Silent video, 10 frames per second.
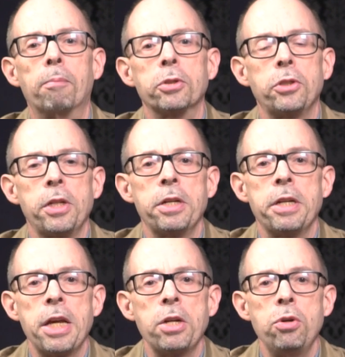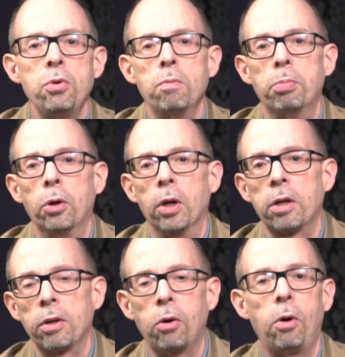presented a new
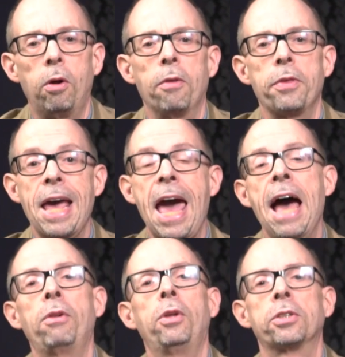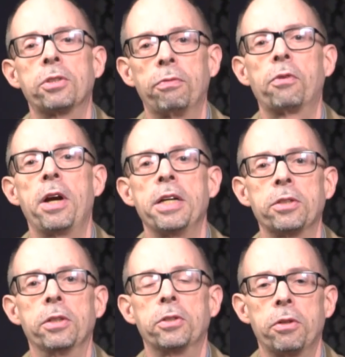book called The Atlas of
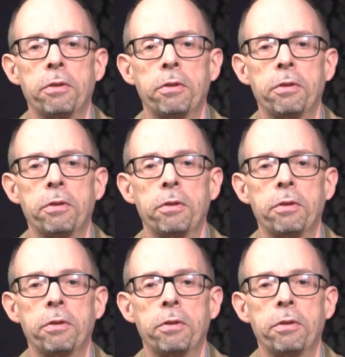Francis,